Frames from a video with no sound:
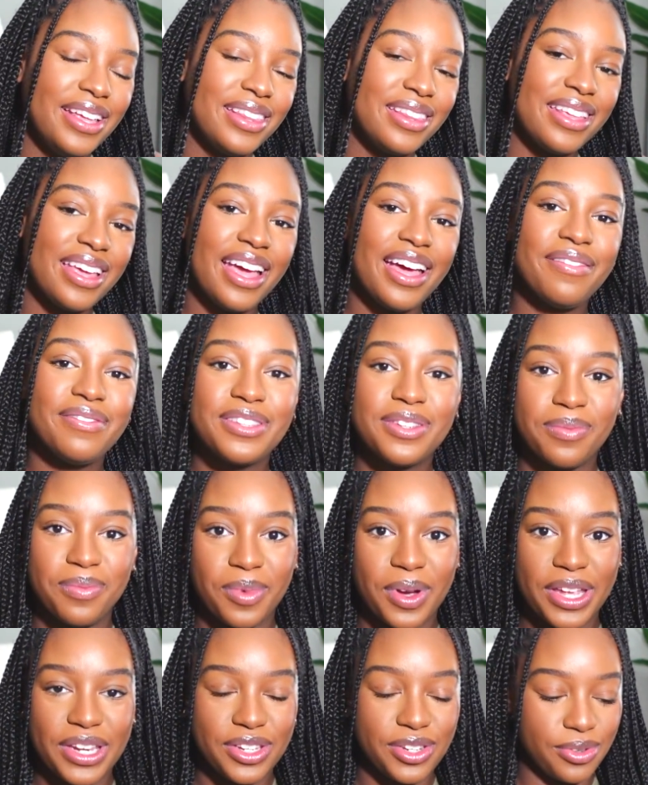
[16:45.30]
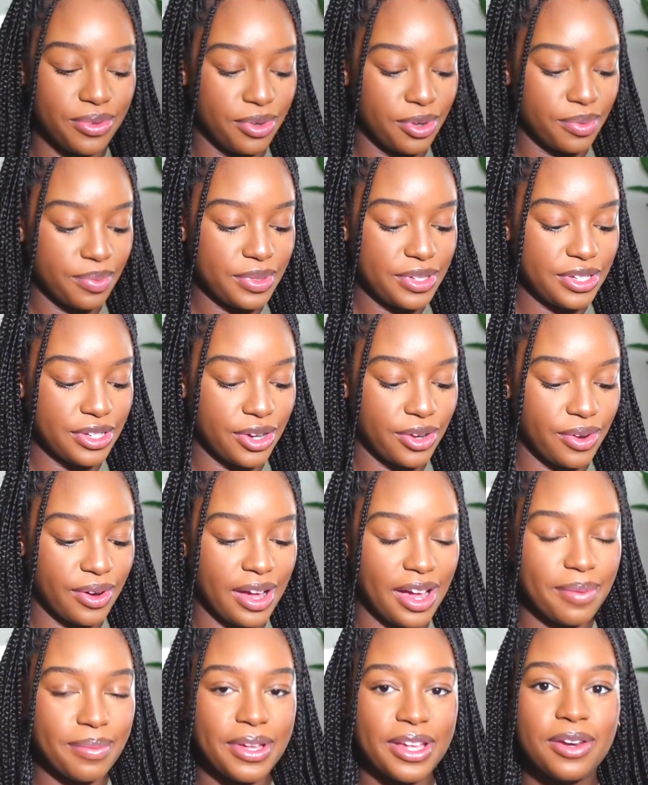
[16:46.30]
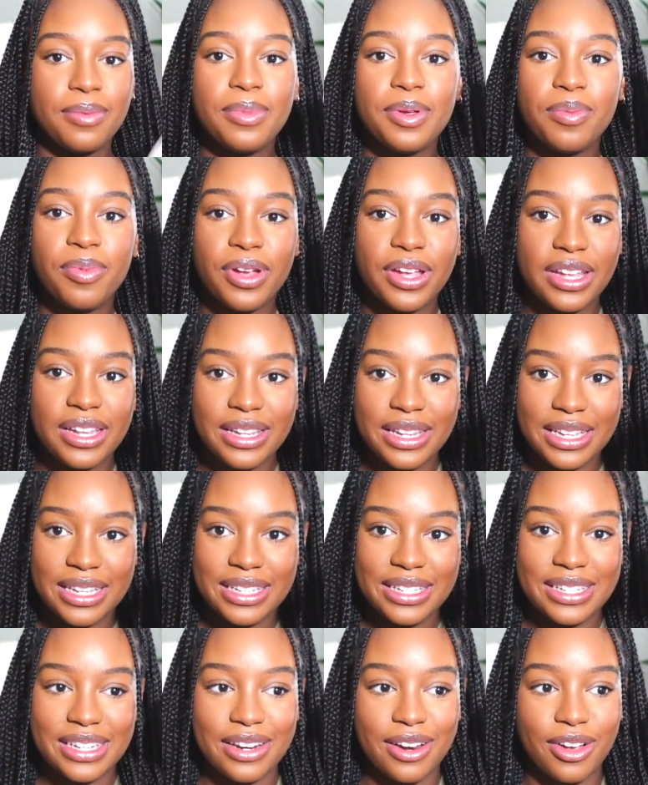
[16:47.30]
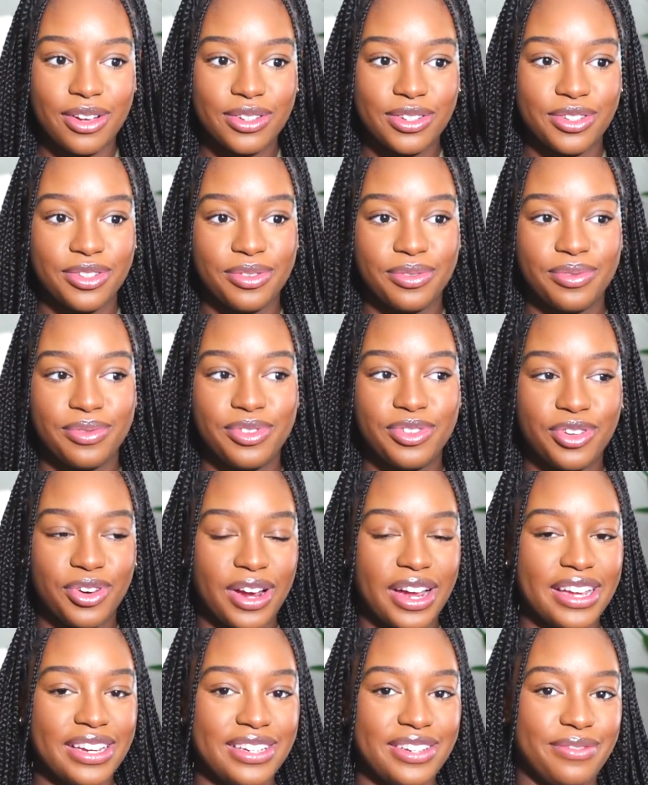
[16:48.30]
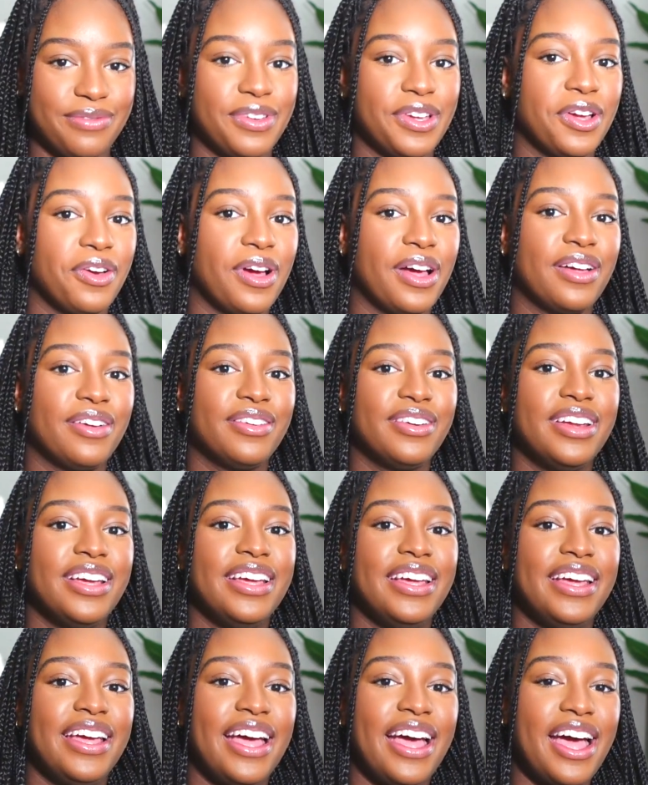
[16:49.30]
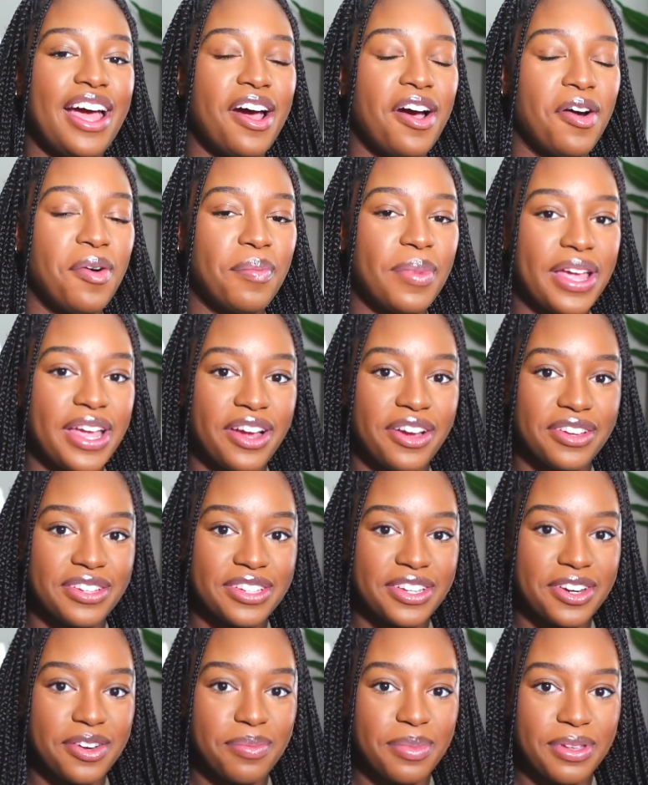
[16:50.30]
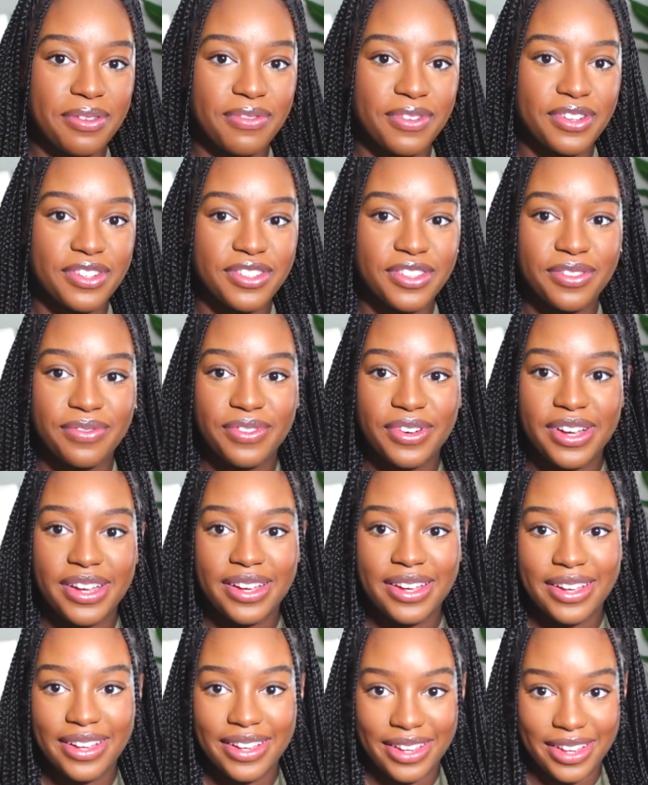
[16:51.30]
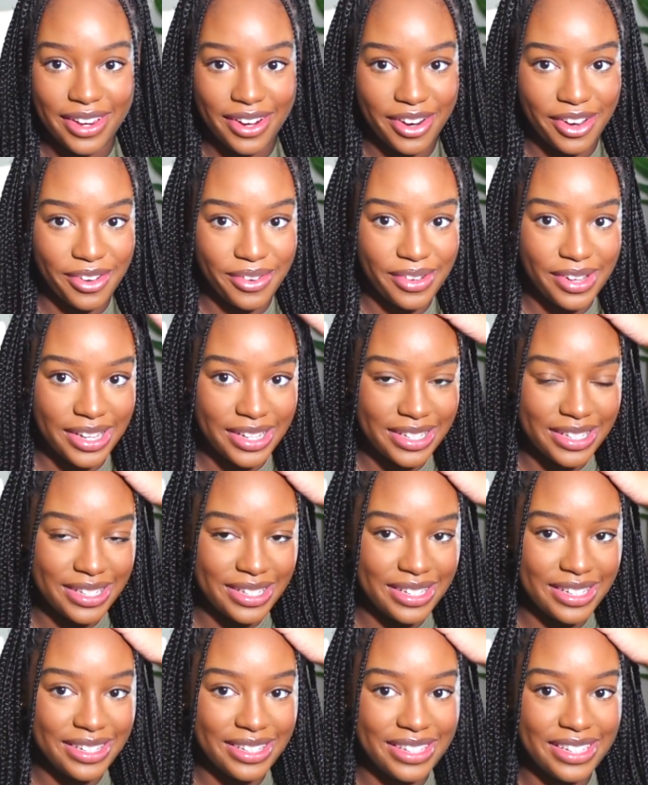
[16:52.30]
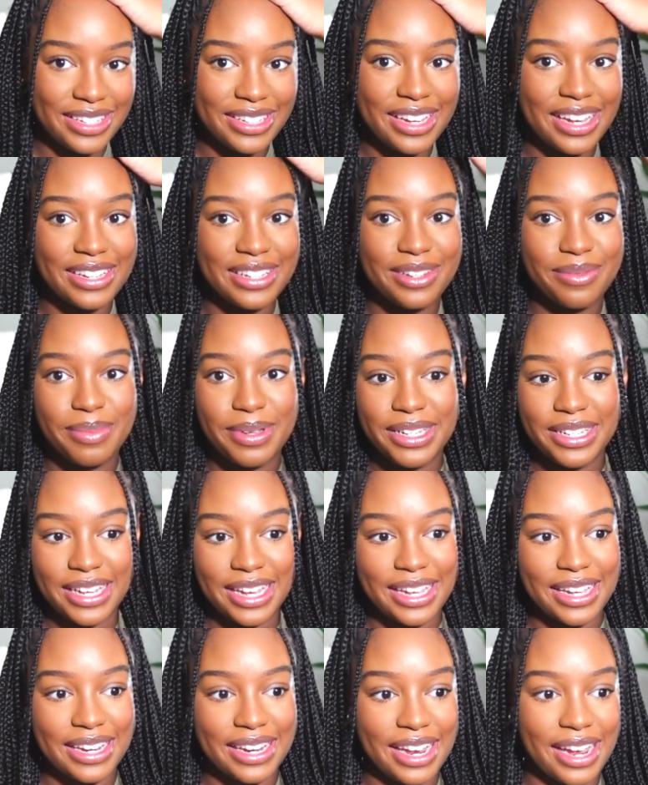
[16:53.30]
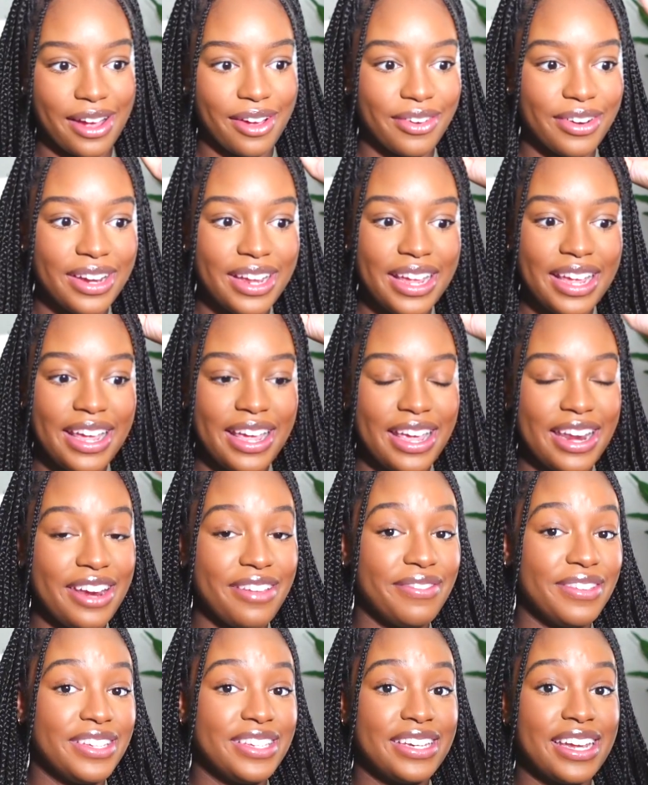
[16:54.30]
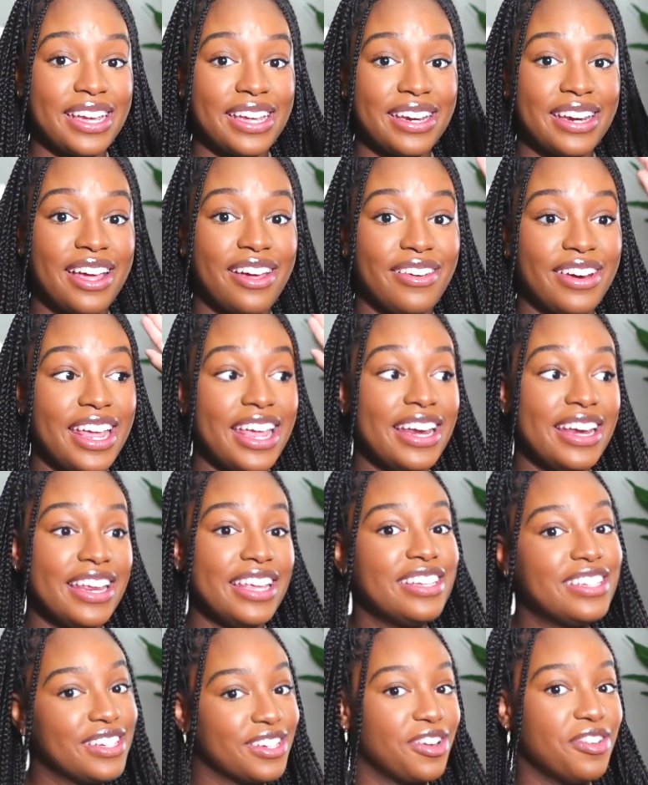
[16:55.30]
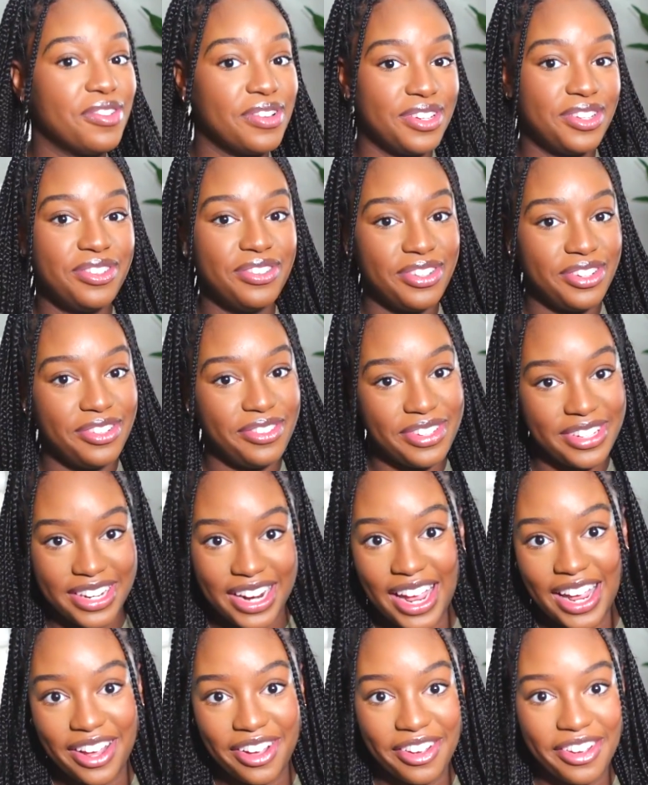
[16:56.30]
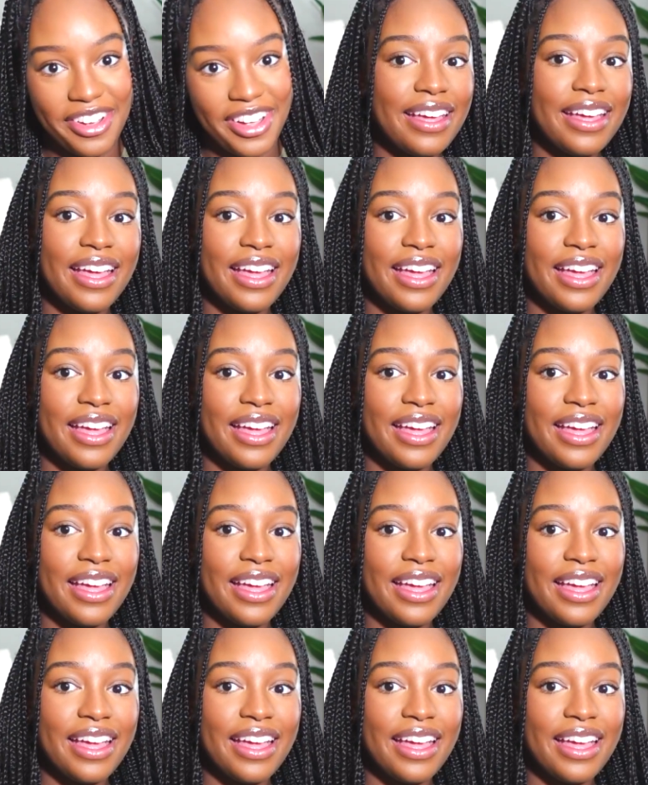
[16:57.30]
they have some weight to them. So I'm gonna be bringing this, and also trying to figure out how my hair is gonna be for delivery, you know, because this has to be taken down, and if it's taken down, it needs to go into a new style.